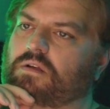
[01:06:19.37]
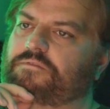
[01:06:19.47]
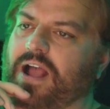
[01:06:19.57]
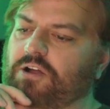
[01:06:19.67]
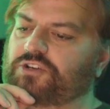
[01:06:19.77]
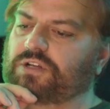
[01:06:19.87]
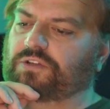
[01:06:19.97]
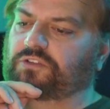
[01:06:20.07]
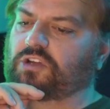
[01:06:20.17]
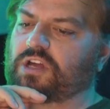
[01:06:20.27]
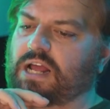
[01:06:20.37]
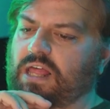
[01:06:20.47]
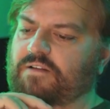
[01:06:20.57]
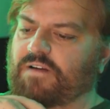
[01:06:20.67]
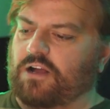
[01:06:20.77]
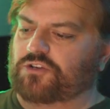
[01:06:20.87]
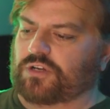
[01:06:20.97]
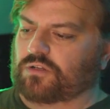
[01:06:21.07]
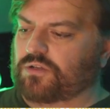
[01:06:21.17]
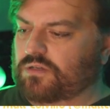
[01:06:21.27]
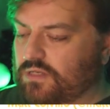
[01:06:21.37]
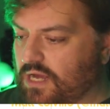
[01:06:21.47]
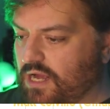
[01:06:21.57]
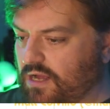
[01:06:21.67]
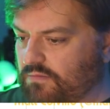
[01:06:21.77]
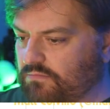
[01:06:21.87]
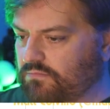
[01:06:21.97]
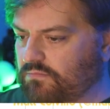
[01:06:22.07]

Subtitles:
Fire Shield is good. I like Fire Shield. I